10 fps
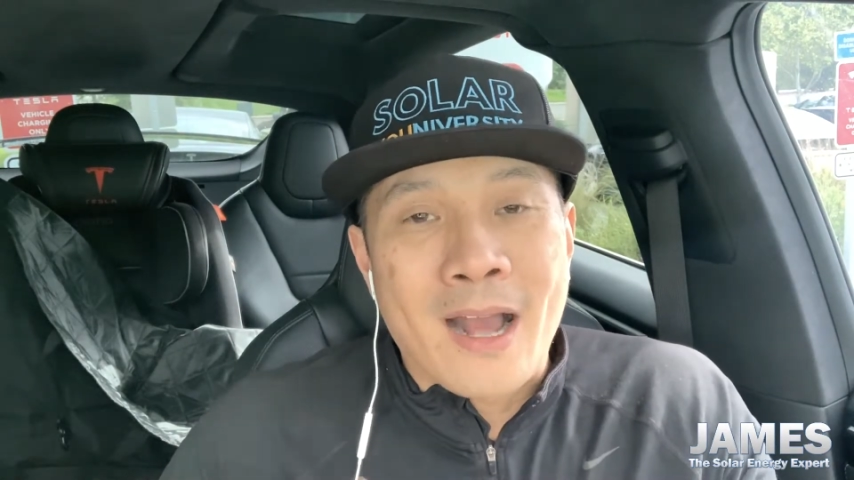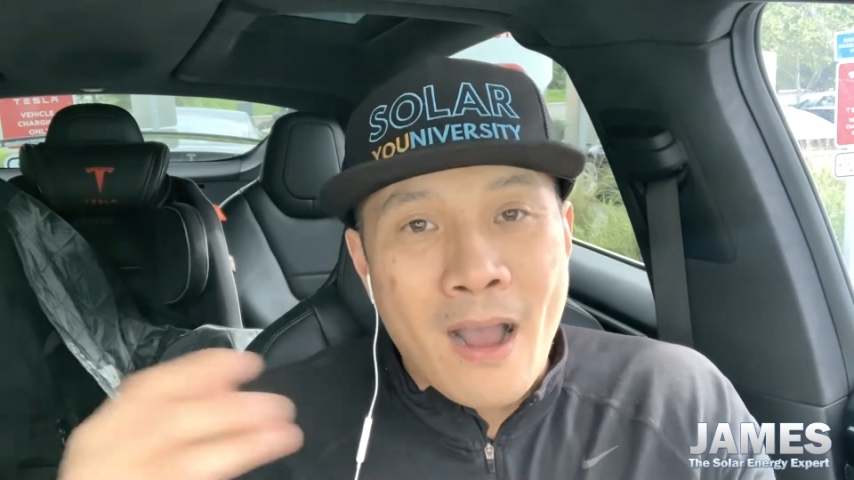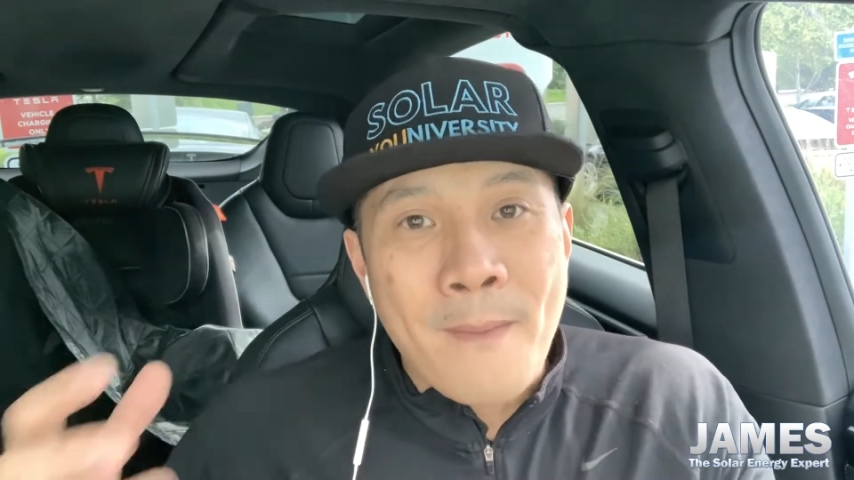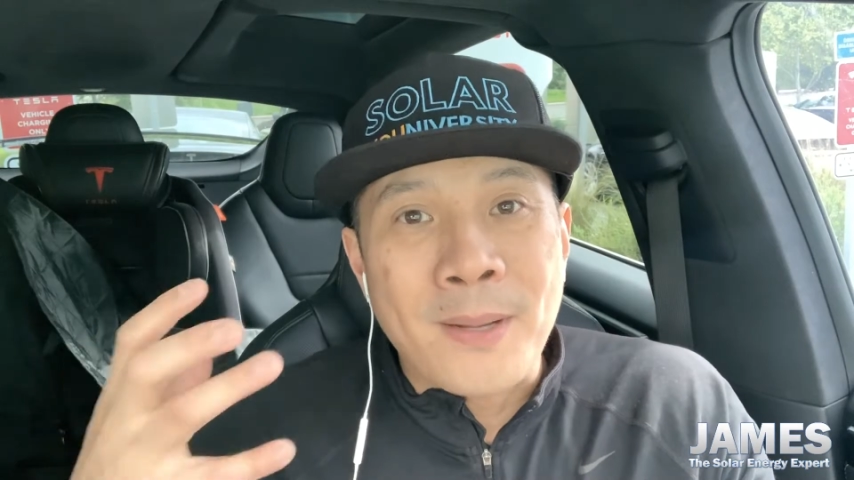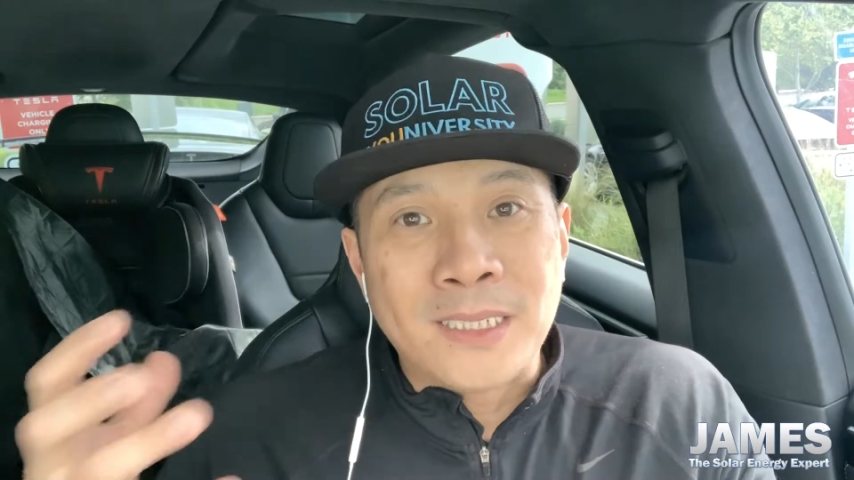
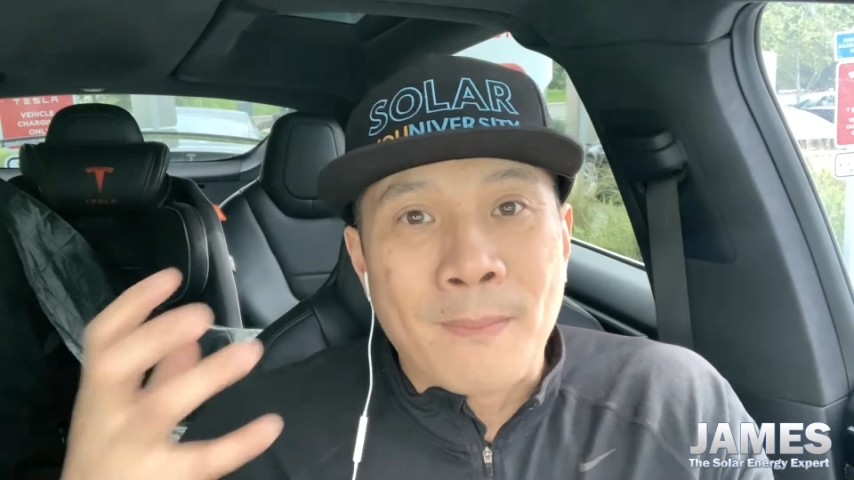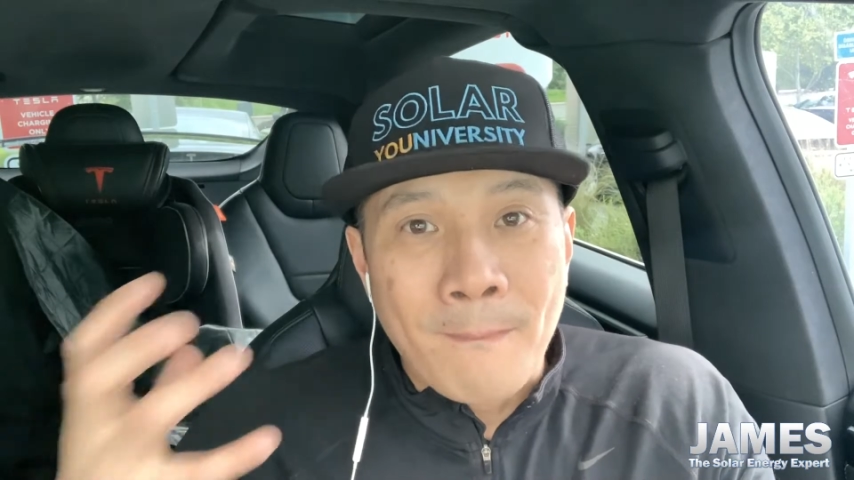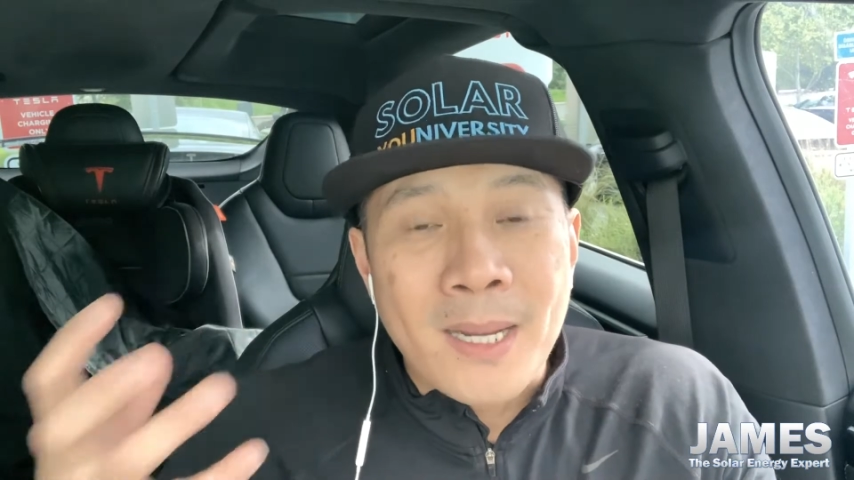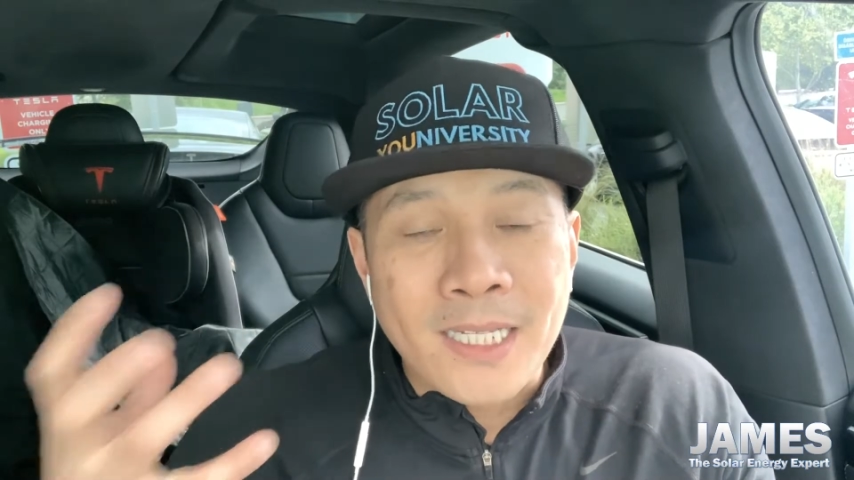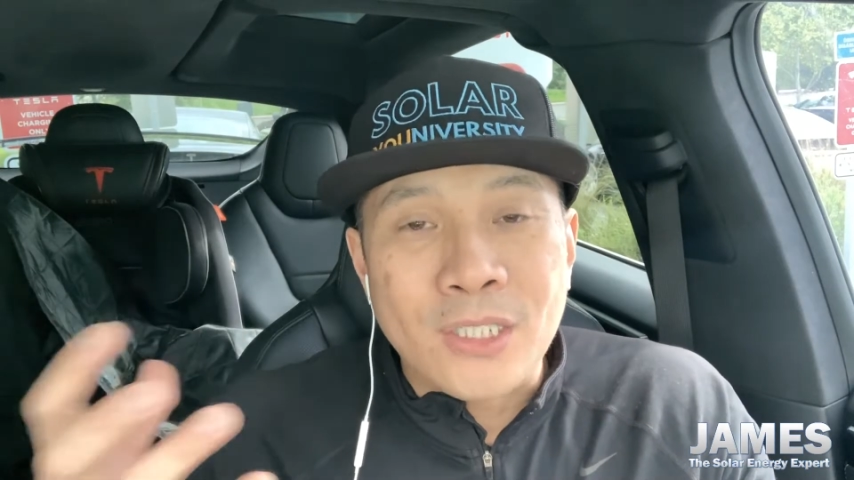How much
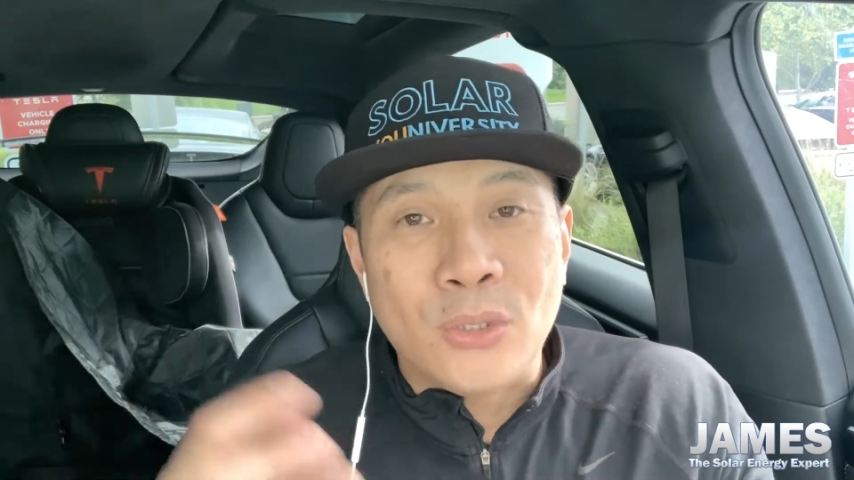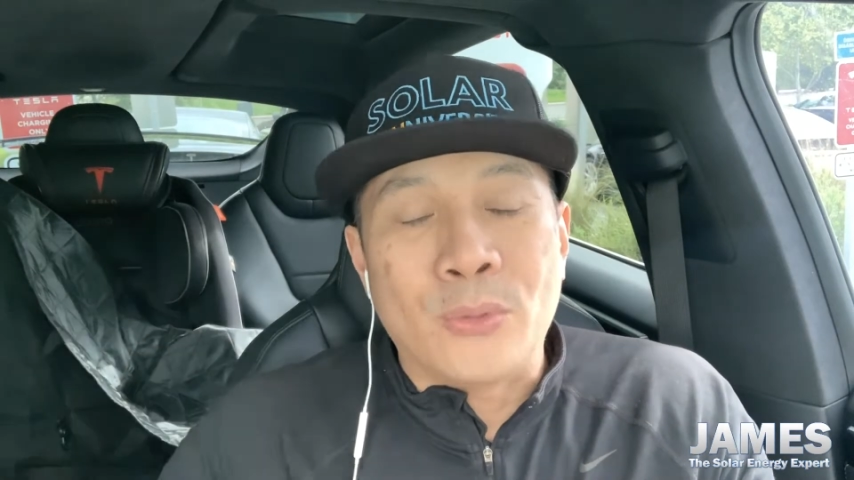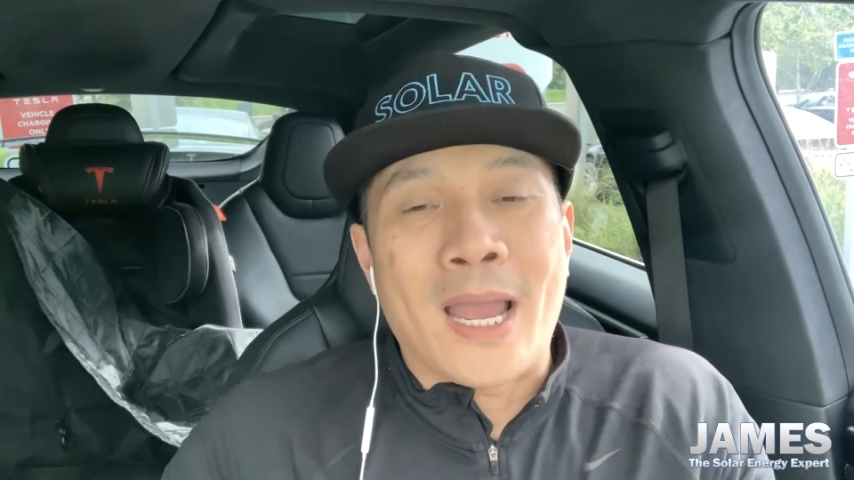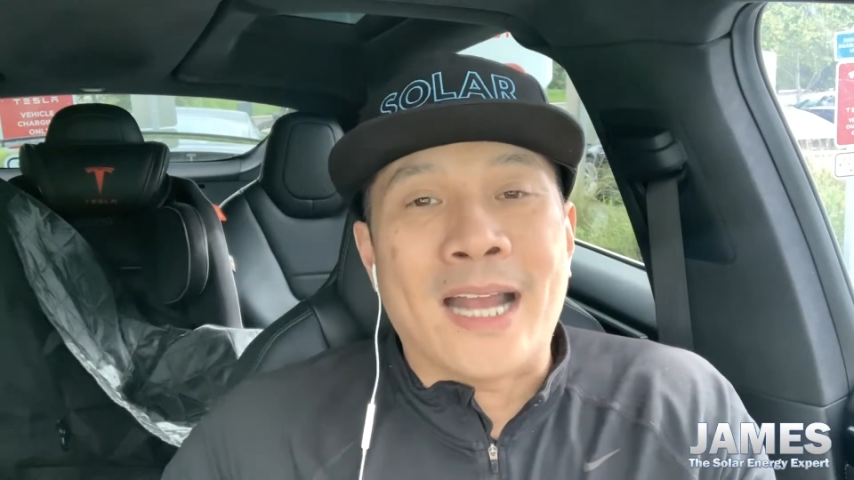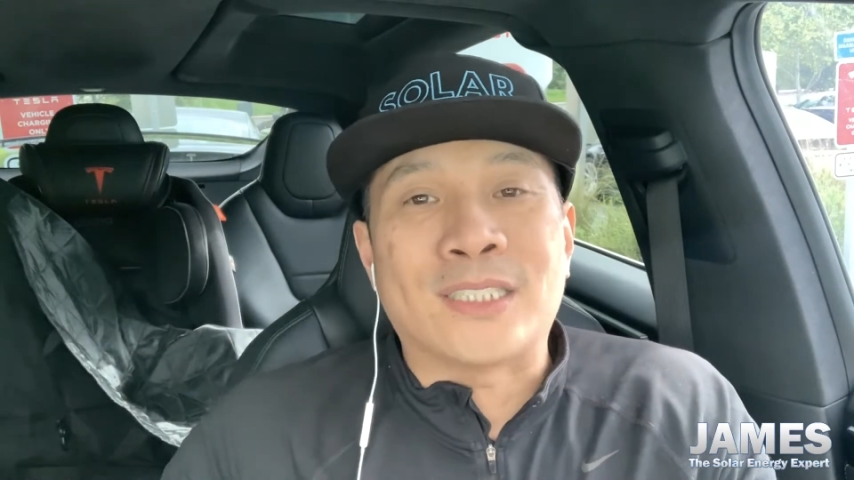money do
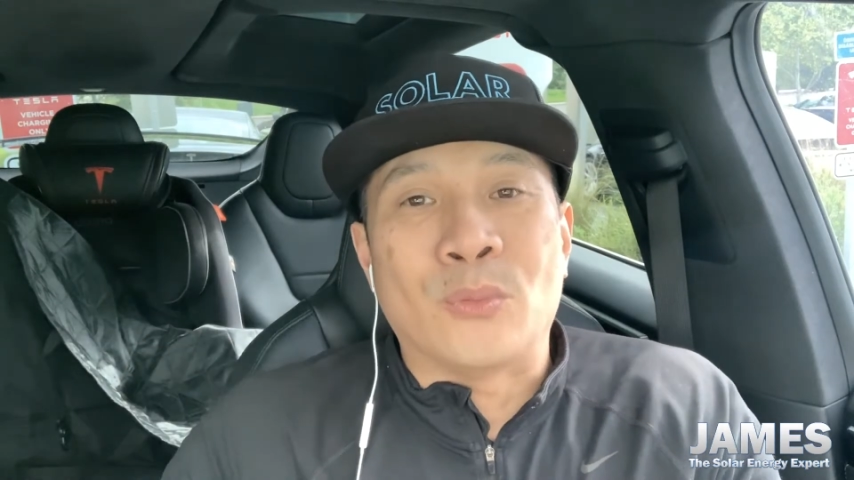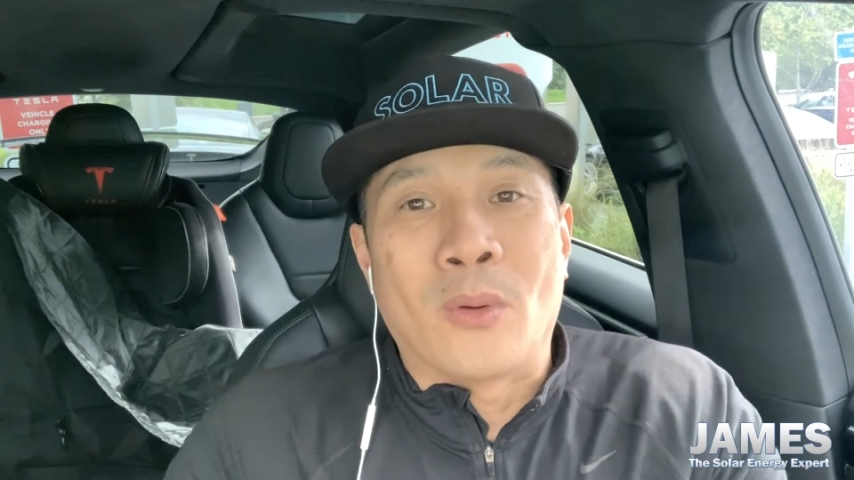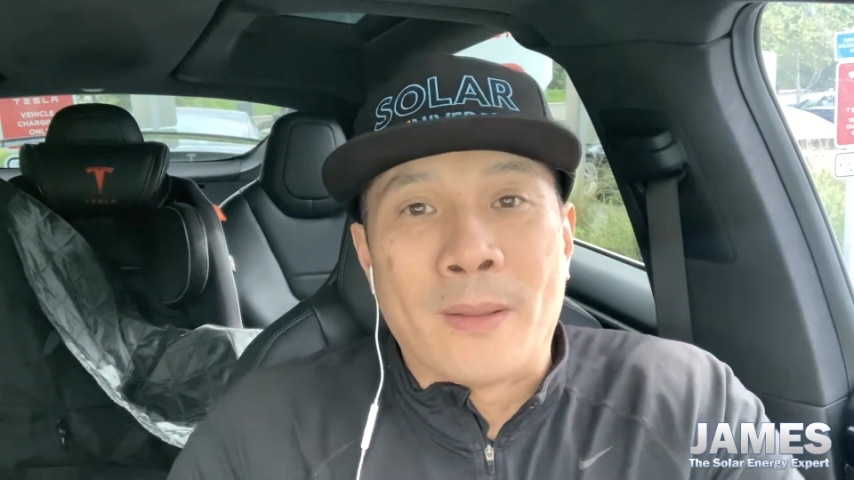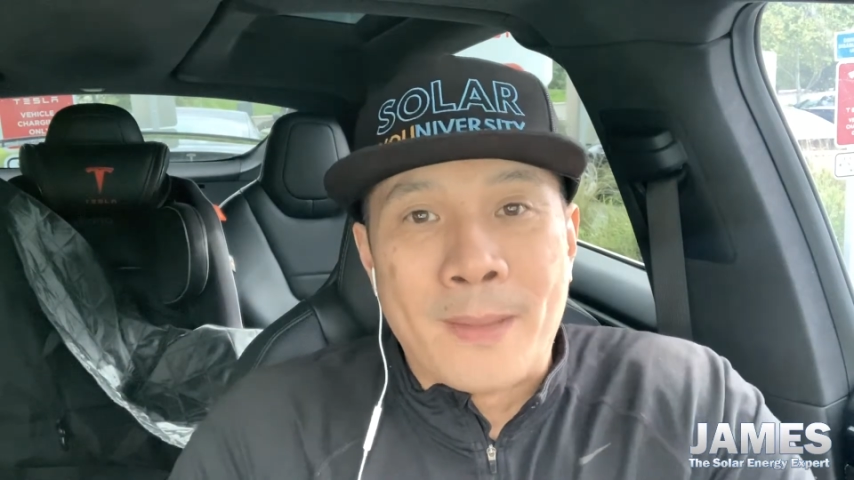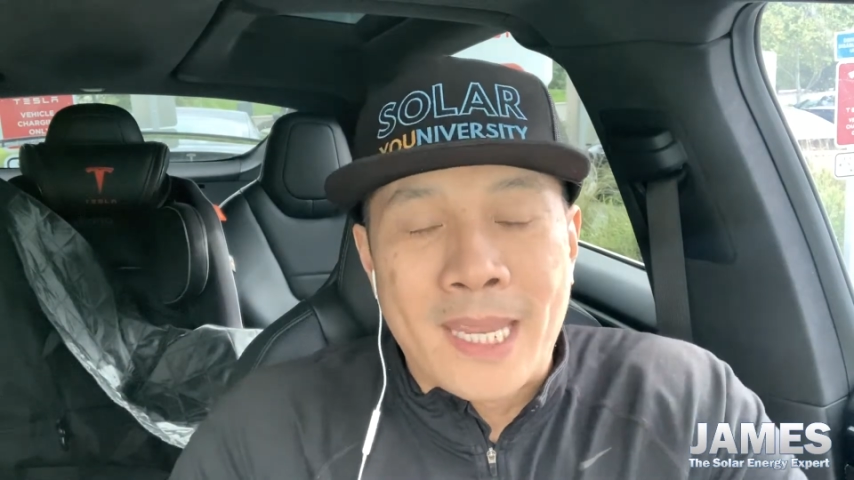you actually
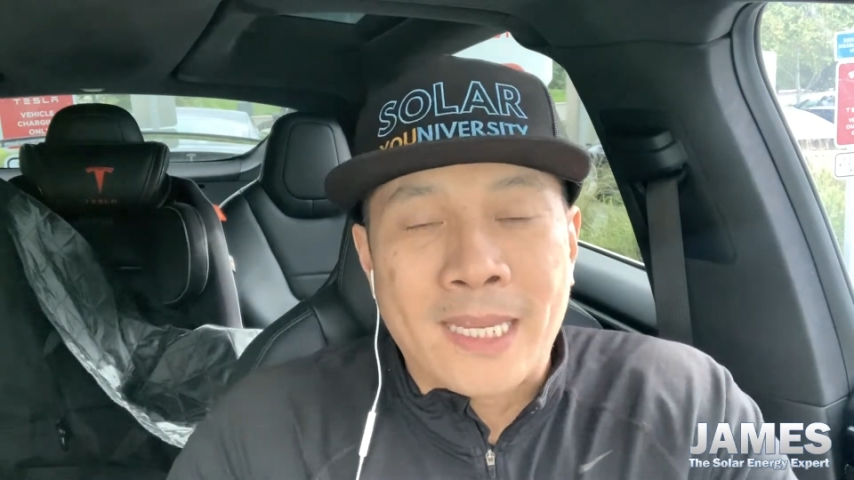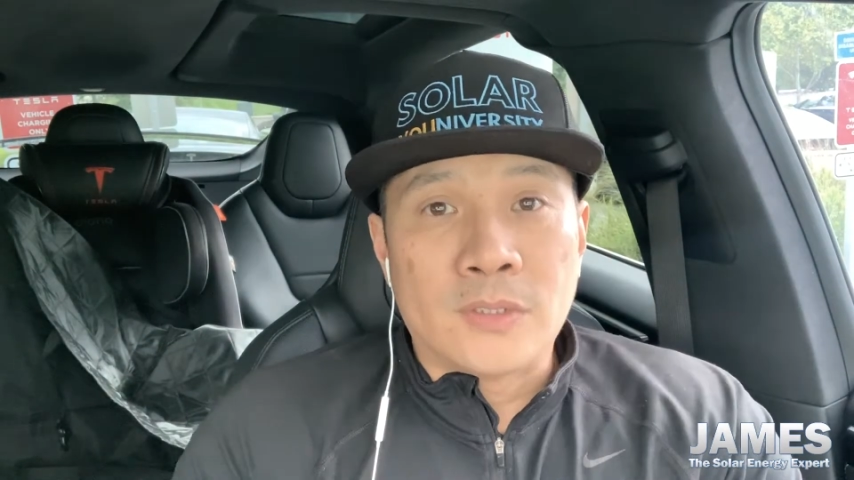want to make?